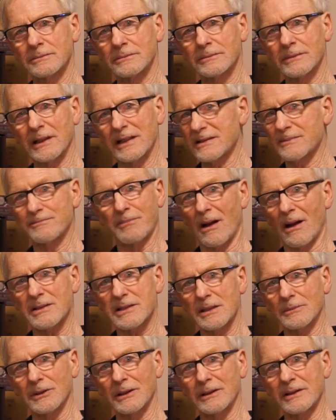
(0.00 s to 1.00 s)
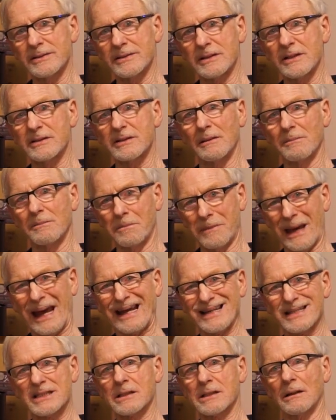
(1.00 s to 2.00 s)
That's possible, it's just a
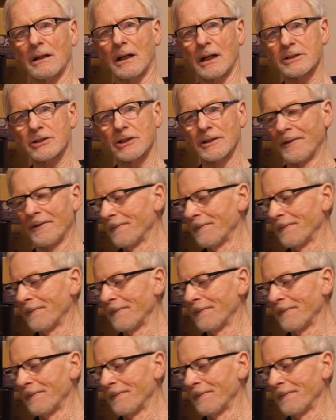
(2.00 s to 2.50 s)
bad Scotch.